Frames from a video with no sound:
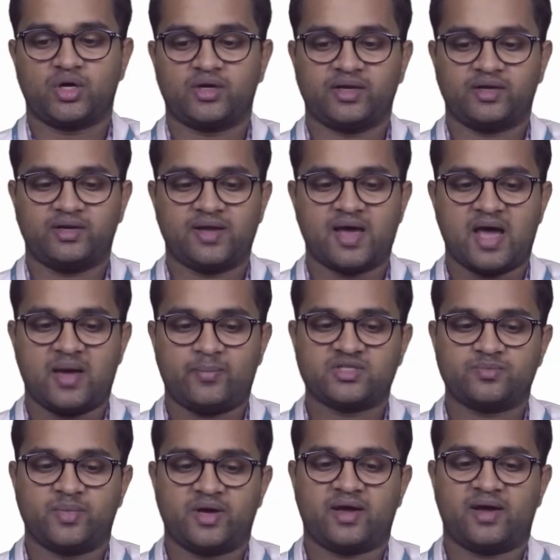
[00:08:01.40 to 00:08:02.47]
not get
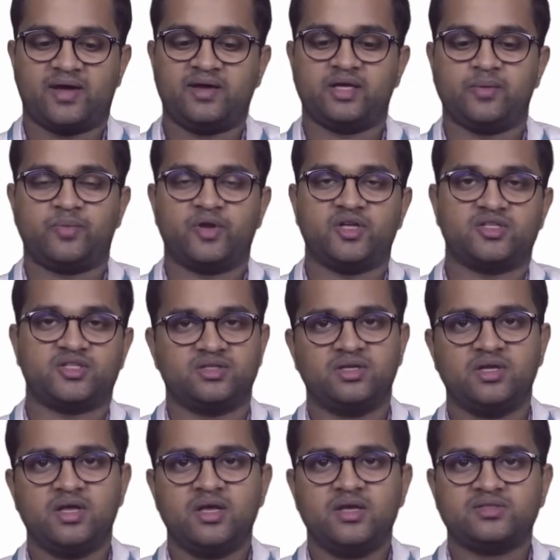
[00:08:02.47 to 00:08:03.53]
damaged by high temperature,
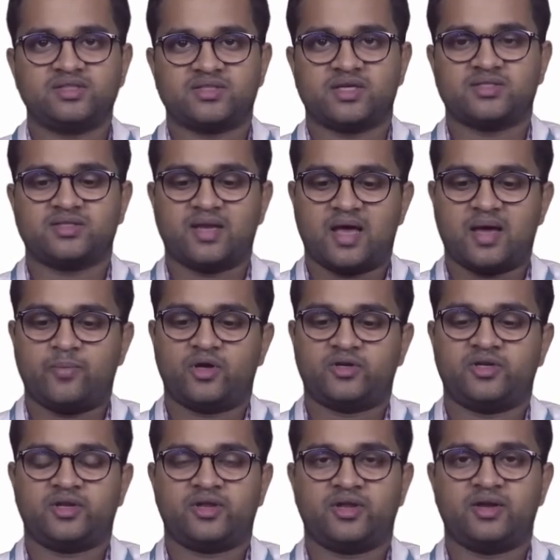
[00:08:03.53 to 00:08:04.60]
such as
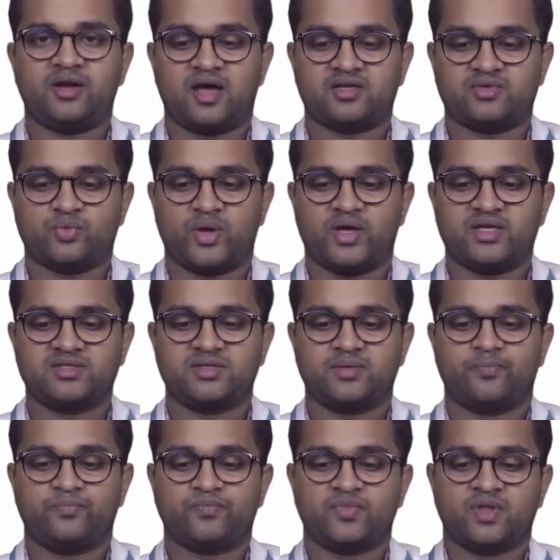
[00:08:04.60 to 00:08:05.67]
laboratory glasswares,
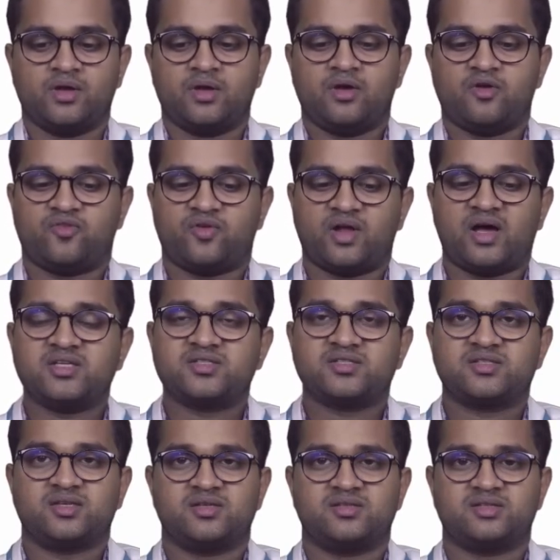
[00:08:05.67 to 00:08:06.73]

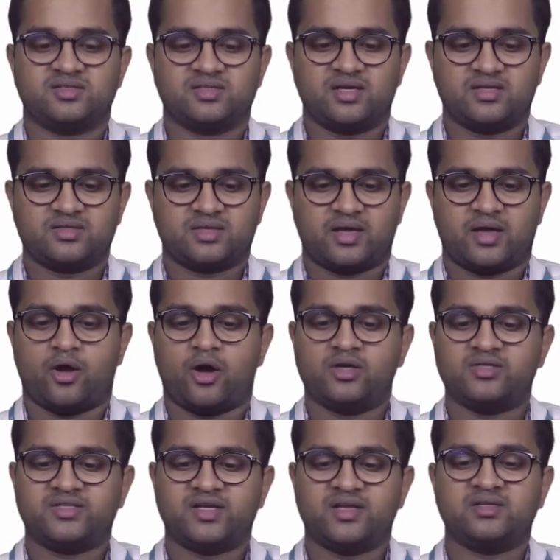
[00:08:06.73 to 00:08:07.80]
flasks, scissors and
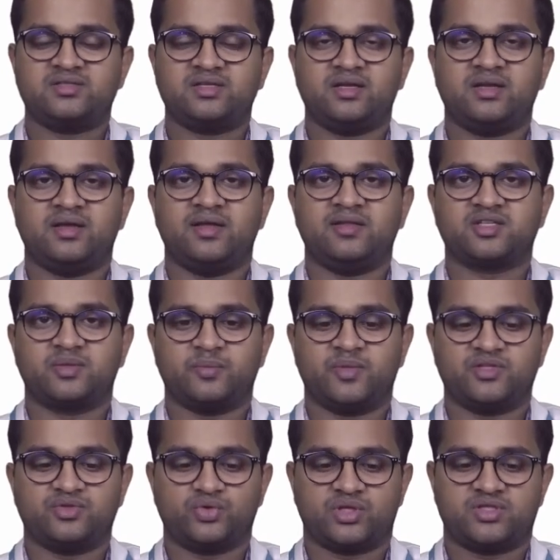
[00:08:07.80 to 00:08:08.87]
all stainless steel
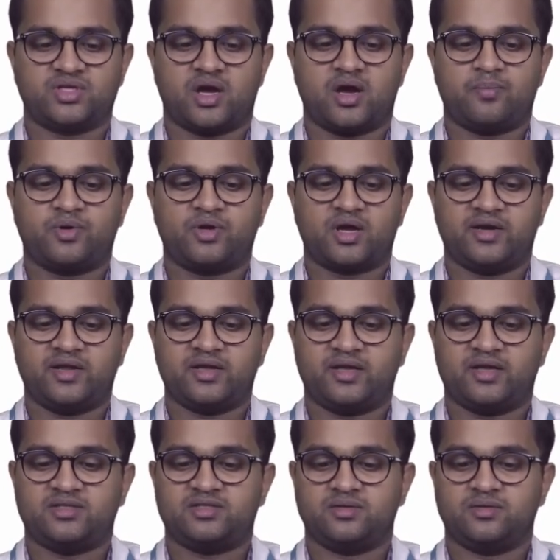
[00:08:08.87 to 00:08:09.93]
instruments with a sharp cutting
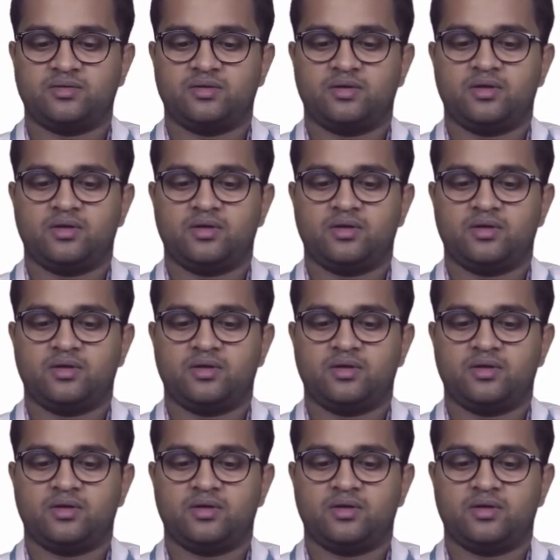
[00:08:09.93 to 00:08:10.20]
edge.